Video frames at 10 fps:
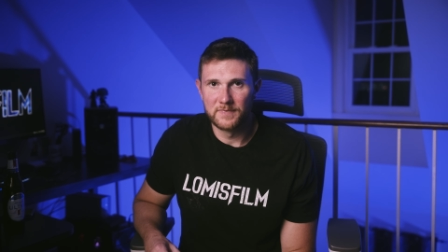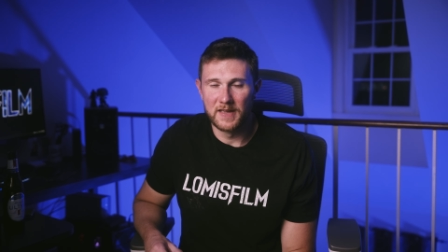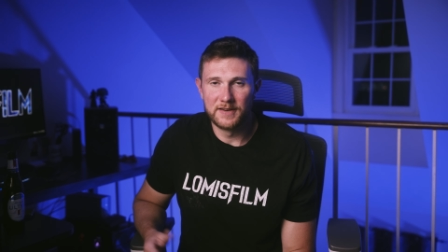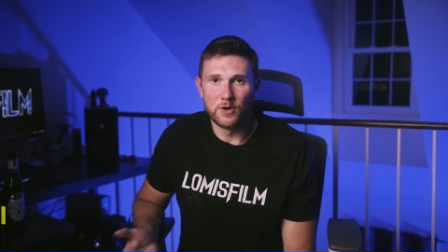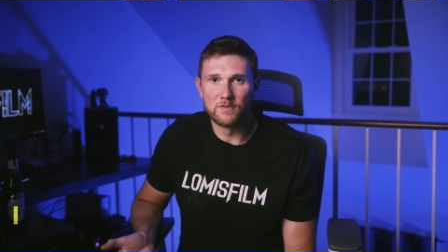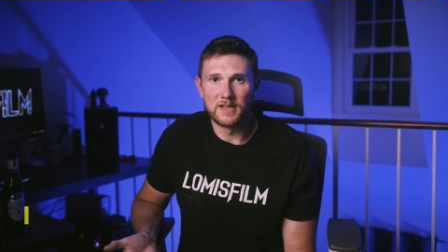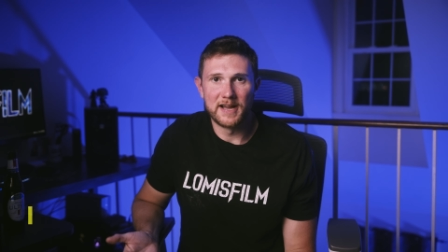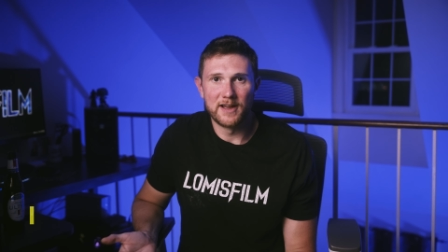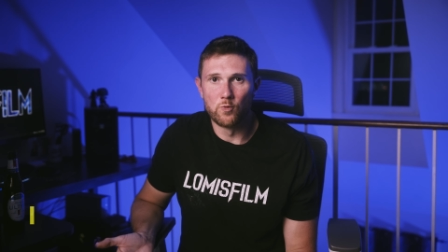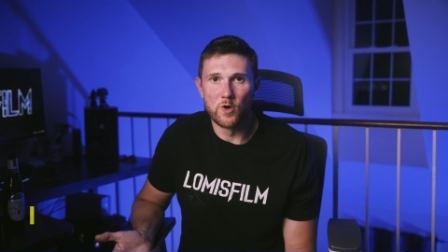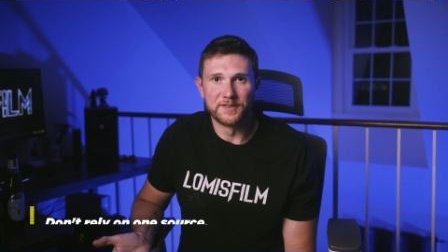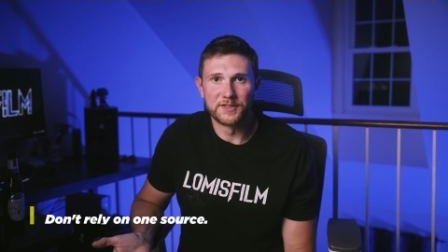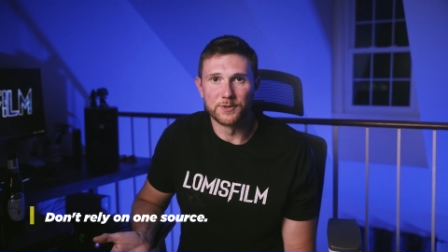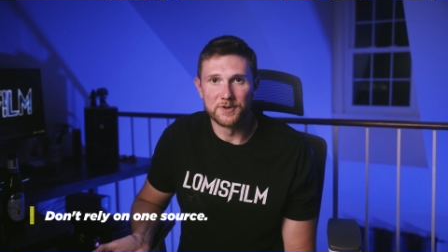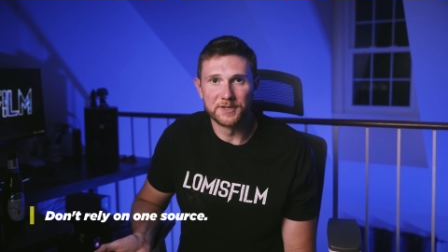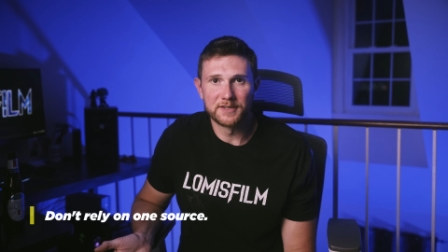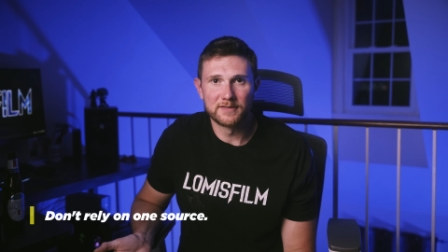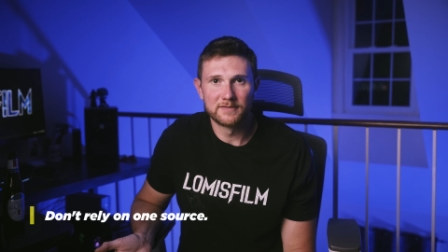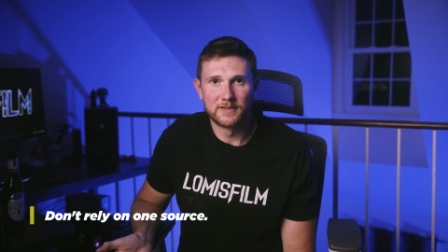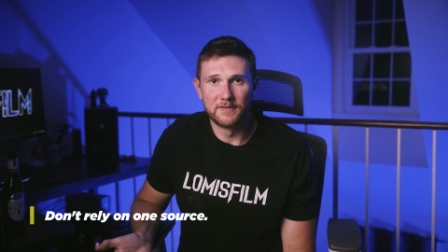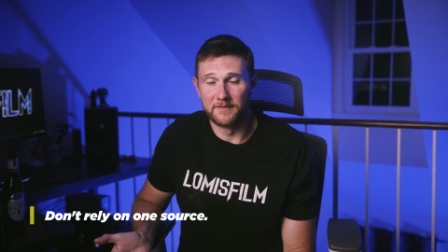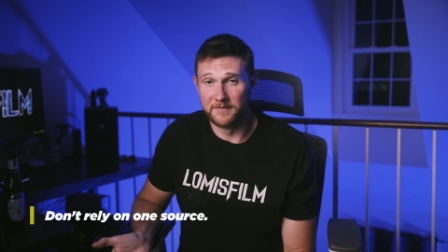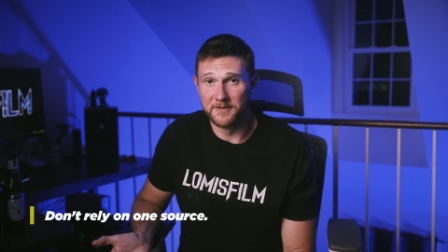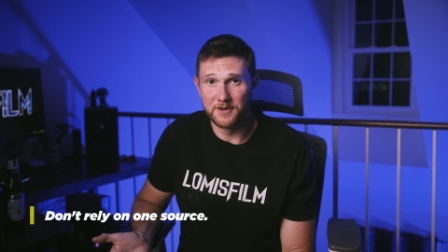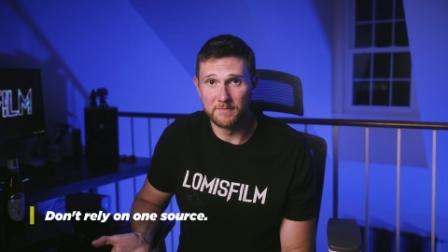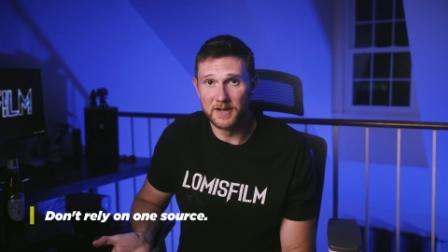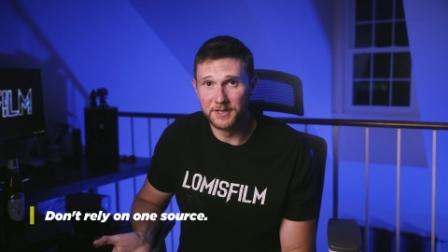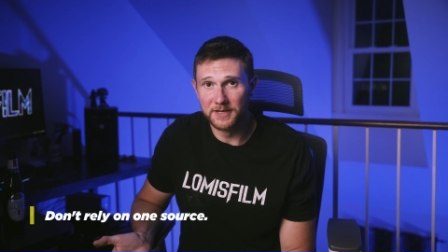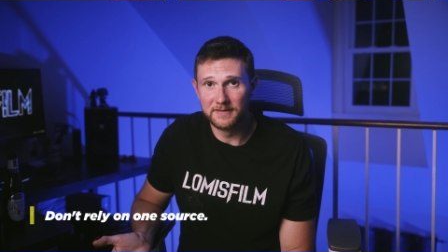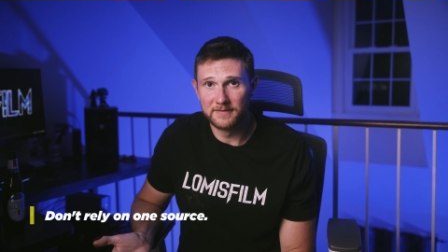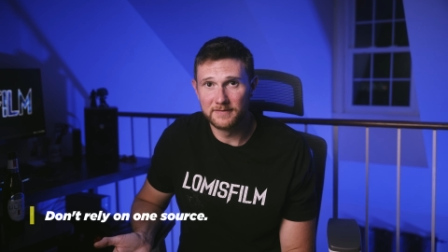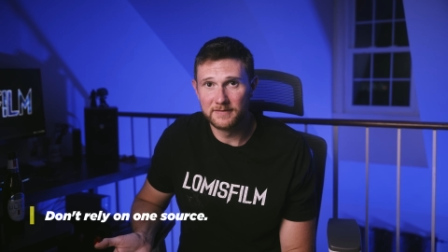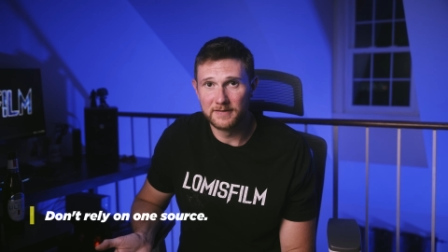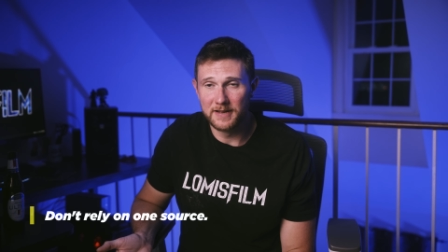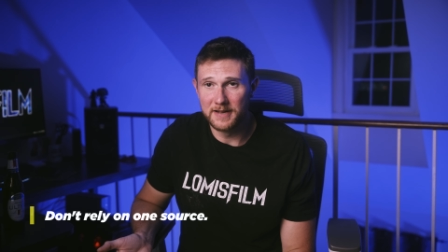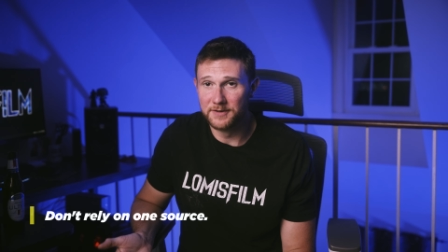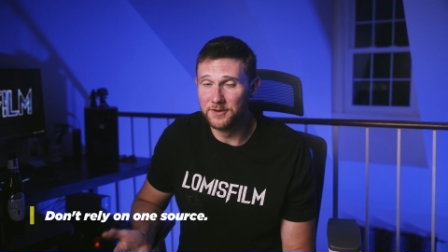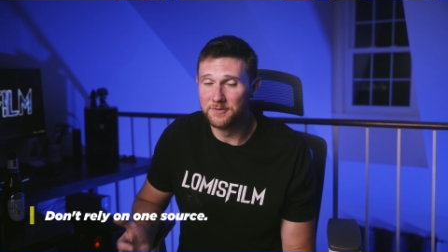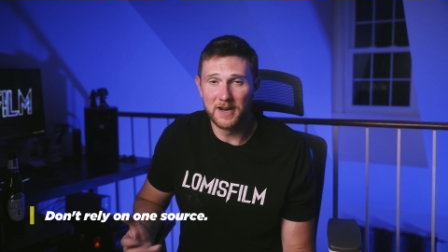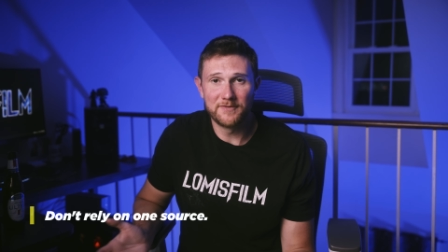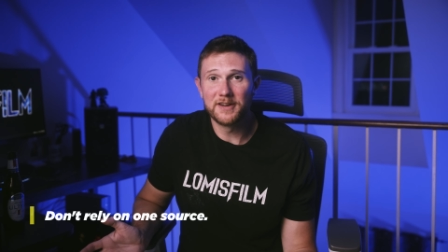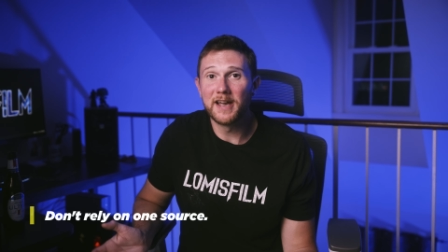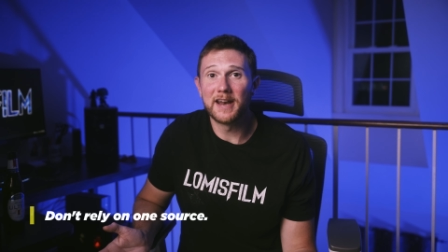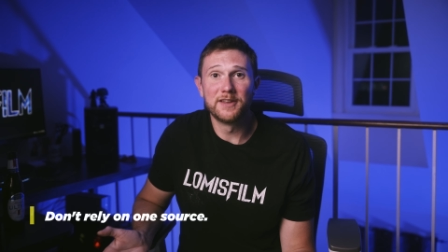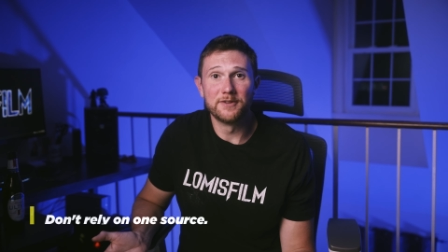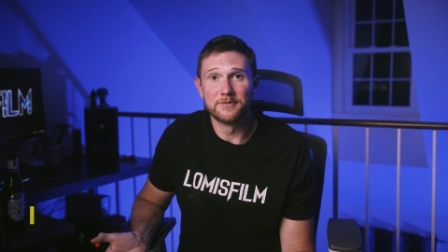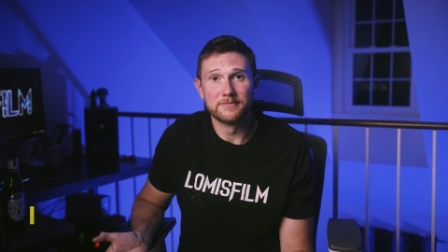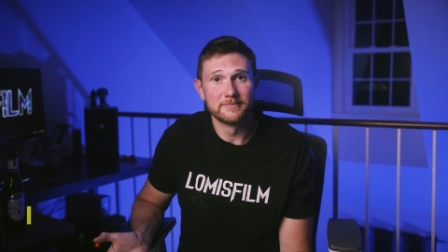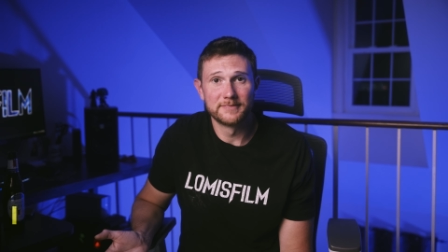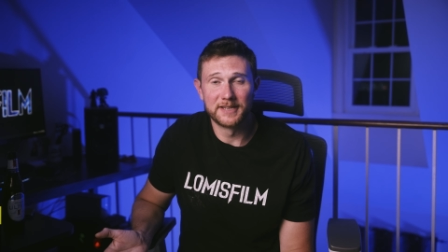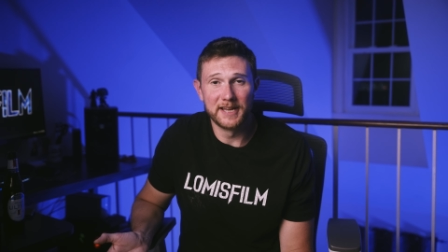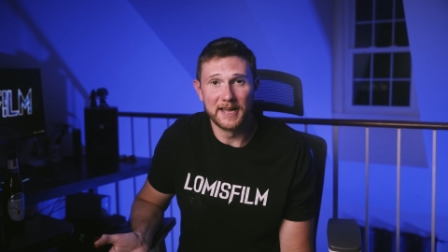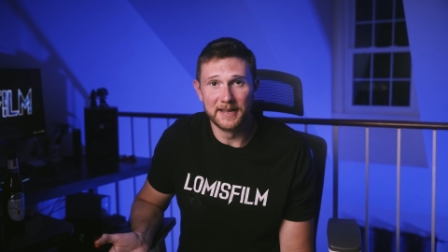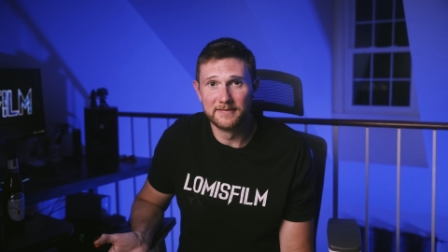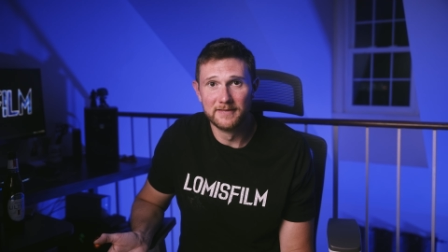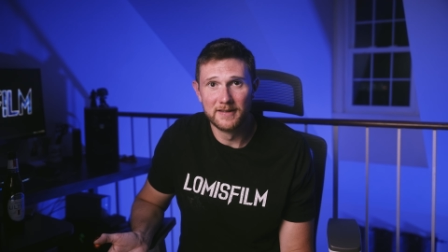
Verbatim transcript: And don't rely on one source to fulfill your budget. Uh, do whatever you gotta do, to get it.